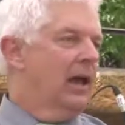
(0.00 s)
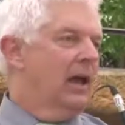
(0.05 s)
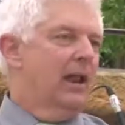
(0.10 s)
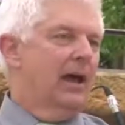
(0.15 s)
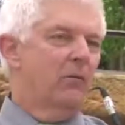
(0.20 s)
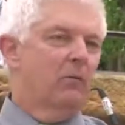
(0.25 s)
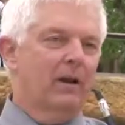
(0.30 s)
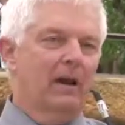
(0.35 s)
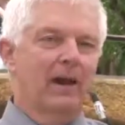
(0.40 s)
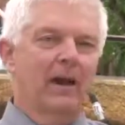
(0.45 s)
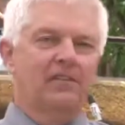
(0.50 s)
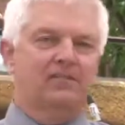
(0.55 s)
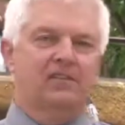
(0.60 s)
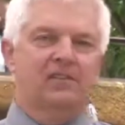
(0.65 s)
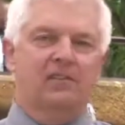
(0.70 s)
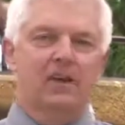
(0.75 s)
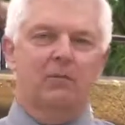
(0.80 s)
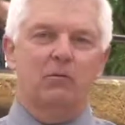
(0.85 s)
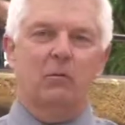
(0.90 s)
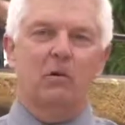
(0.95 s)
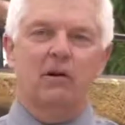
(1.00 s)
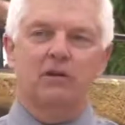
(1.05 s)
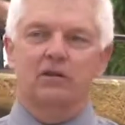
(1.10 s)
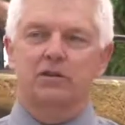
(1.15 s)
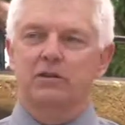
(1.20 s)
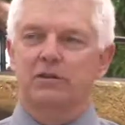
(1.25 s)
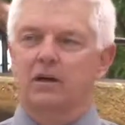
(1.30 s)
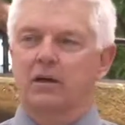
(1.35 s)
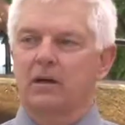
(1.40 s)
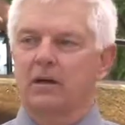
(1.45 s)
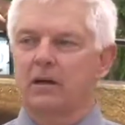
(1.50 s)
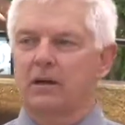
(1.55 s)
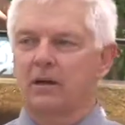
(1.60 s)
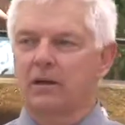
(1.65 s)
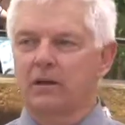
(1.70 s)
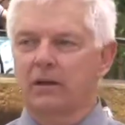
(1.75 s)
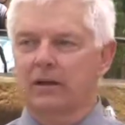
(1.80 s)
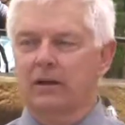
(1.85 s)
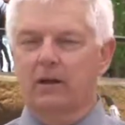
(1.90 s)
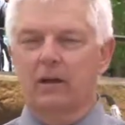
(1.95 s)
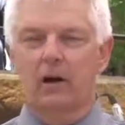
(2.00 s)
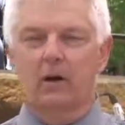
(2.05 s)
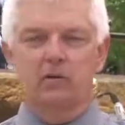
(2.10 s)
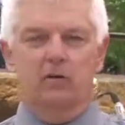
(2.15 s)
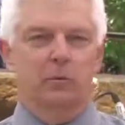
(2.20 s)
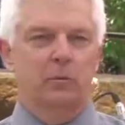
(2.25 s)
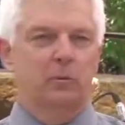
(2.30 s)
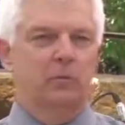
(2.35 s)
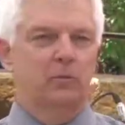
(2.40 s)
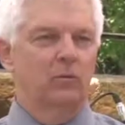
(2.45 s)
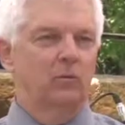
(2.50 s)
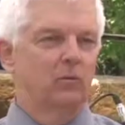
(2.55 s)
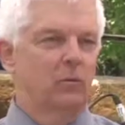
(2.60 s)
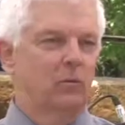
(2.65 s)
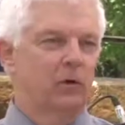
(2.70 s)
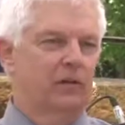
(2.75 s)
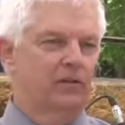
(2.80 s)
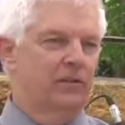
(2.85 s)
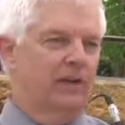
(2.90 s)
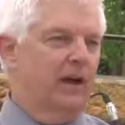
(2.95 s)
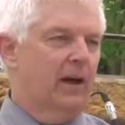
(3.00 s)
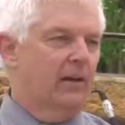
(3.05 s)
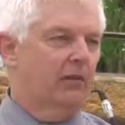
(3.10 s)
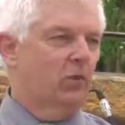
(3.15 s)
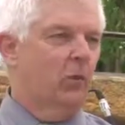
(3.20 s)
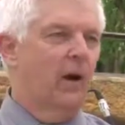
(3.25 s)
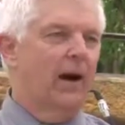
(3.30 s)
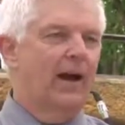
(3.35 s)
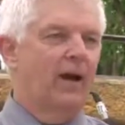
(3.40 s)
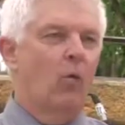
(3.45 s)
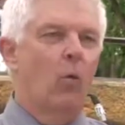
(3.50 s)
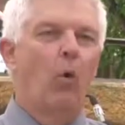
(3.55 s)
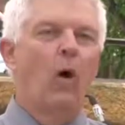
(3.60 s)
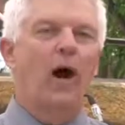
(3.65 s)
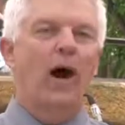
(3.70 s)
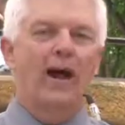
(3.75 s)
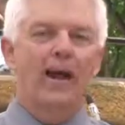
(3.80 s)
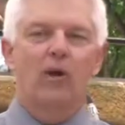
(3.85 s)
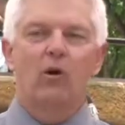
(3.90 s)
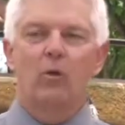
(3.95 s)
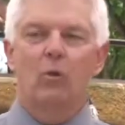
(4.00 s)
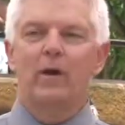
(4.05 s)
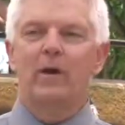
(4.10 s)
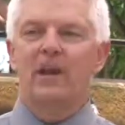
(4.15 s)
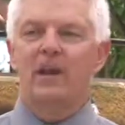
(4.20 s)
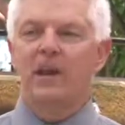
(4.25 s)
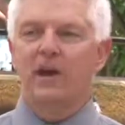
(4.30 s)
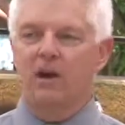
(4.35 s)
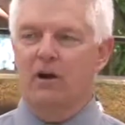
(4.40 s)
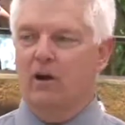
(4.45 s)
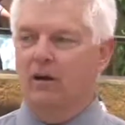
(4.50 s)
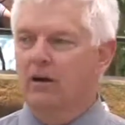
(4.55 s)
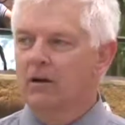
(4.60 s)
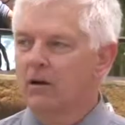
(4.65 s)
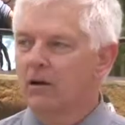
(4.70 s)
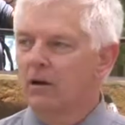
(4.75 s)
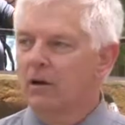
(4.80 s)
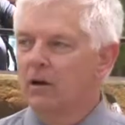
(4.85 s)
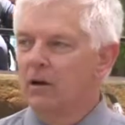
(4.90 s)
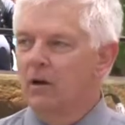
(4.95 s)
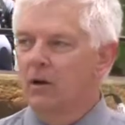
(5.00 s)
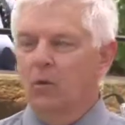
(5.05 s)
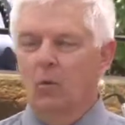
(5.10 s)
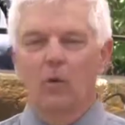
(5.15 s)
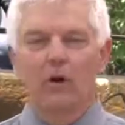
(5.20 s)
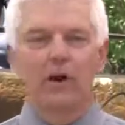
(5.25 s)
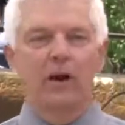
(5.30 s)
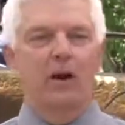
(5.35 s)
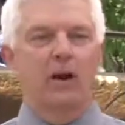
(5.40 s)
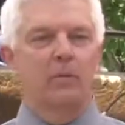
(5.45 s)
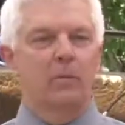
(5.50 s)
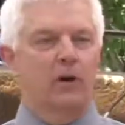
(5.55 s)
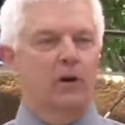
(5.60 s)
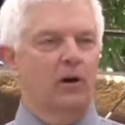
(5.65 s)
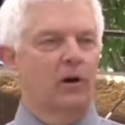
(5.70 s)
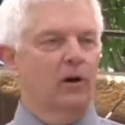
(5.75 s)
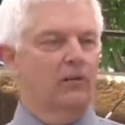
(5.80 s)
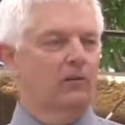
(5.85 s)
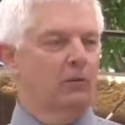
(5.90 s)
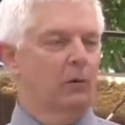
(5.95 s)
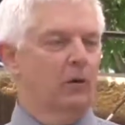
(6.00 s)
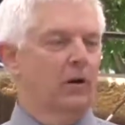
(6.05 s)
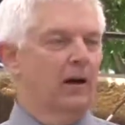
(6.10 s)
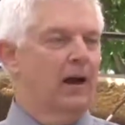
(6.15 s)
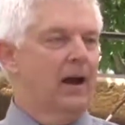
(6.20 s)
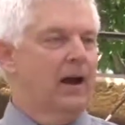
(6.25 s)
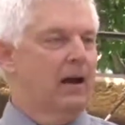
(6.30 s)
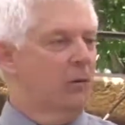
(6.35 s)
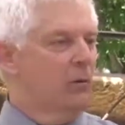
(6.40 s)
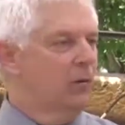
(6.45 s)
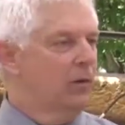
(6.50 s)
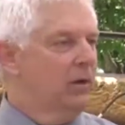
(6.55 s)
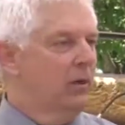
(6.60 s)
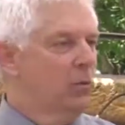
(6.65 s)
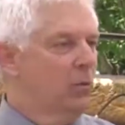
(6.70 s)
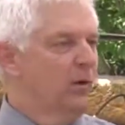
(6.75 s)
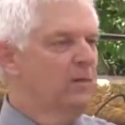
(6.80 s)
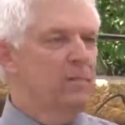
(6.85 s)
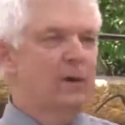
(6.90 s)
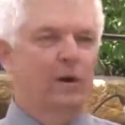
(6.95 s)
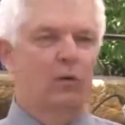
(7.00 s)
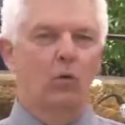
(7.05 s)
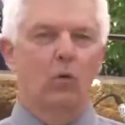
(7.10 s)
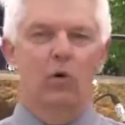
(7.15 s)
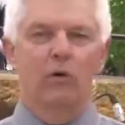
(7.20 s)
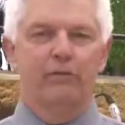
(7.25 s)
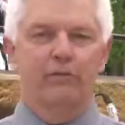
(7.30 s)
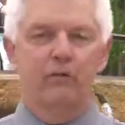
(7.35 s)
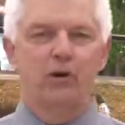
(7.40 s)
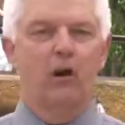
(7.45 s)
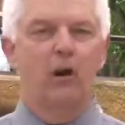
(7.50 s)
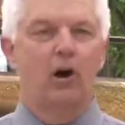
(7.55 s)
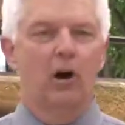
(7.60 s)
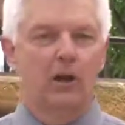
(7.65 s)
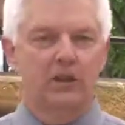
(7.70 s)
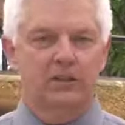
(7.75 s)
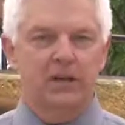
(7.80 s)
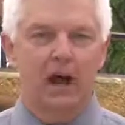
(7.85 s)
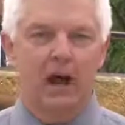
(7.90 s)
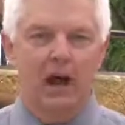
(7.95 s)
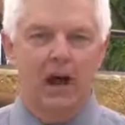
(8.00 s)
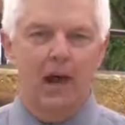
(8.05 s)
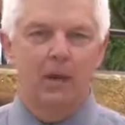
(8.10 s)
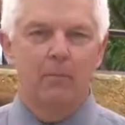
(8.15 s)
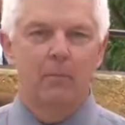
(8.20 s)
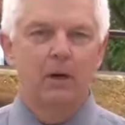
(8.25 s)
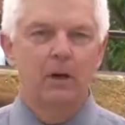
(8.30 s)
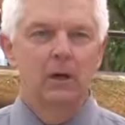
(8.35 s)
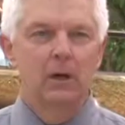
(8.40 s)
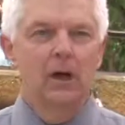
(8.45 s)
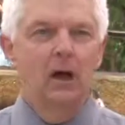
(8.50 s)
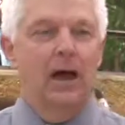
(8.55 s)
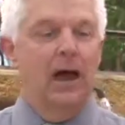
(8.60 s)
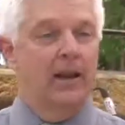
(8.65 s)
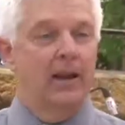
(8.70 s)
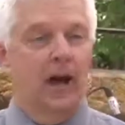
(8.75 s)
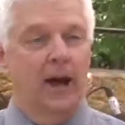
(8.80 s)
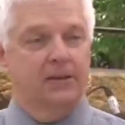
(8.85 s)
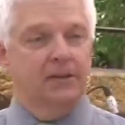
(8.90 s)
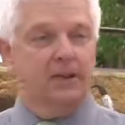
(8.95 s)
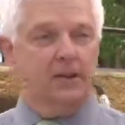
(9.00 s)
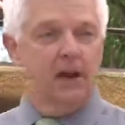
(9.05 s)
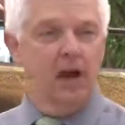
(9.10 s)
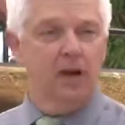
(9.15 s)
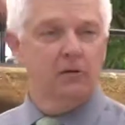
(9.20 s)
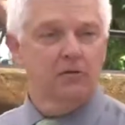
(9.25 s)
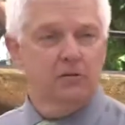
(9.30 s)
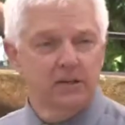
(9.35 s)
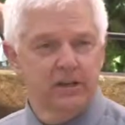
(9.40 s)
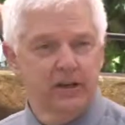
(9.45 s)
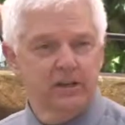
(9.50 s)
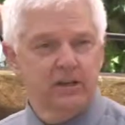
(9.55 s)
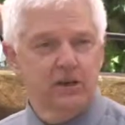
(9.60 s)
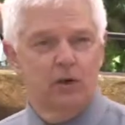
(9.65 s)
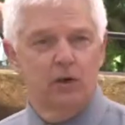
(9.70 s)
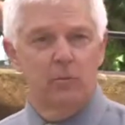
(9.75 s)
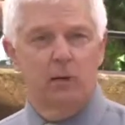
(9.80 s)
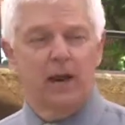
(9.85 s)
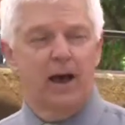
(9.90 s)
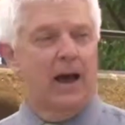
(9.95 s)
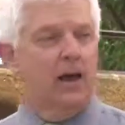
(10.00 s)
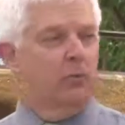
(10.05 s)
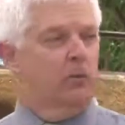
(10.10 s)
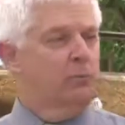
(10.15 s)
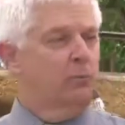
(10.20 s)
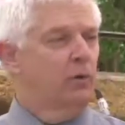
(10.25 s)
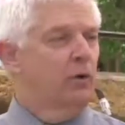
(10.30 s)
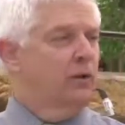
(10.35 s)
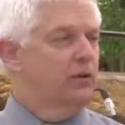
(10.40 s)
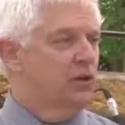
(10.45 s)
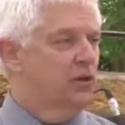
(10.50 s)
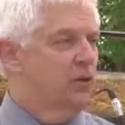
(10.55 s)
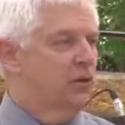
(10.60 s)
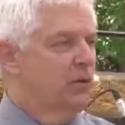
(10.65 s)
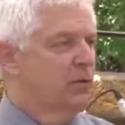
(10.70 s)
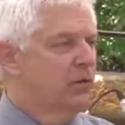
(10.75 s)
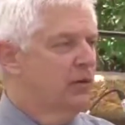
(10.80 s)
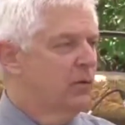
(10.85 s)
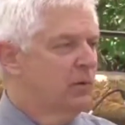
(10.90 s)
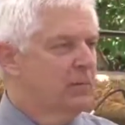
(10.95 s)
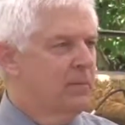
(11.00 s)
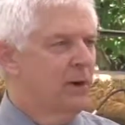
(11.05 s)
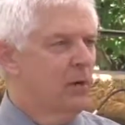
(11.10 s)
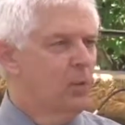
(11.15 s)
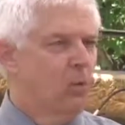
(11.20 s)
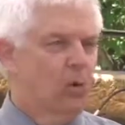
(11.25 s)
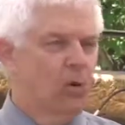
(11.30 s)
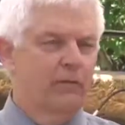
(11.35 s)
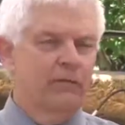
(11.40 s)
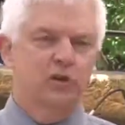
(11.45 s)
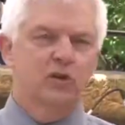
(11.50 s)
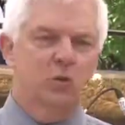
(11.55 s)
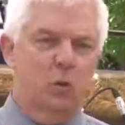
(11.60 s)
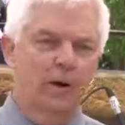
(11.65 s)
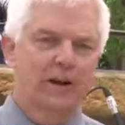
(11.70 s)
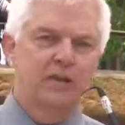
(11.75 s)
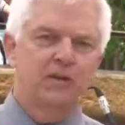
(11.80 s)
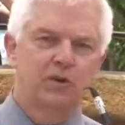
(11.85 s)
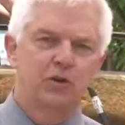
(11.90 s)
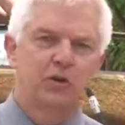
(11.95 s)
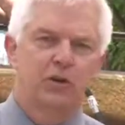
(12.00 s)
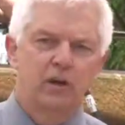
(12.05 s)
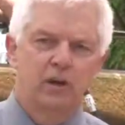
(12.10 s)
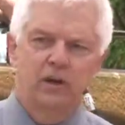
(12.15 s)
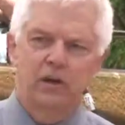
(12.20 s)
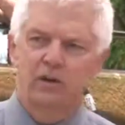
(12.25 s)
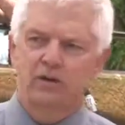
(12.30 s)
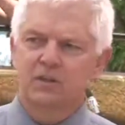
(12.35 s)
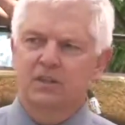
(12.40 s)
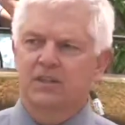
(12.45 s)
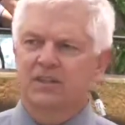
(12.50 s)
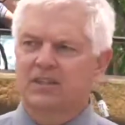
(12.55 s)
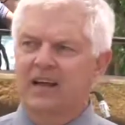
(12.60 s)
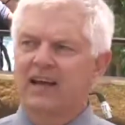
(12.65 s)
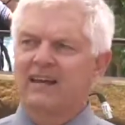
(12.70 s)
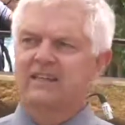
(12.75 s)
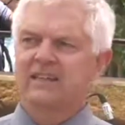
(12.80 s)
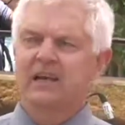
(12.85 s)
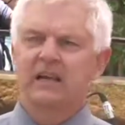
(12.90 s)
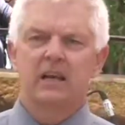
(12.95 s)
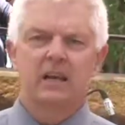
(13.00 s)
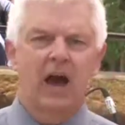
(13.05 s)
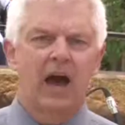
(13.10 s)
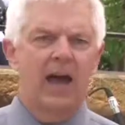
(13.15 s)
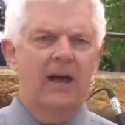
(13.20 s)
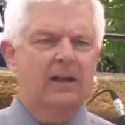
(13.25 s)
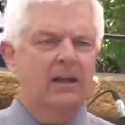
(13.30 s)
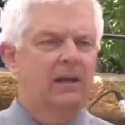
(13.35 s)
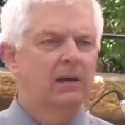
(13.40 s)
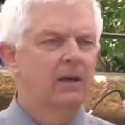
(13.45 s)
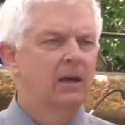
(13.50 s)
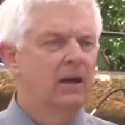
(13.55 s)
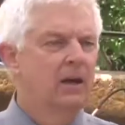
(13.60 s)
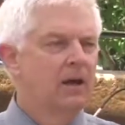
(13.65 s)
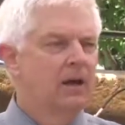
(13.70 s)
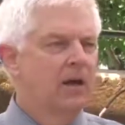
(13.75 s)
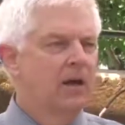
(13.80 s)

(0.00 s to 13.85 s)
And I want to ask the same question that Congresswoman Woolsey asked. Why are we here? We're here because we've been at war for a long time. And not to contradict her, but I would put to you that we've been at war for 22 years, since 1990.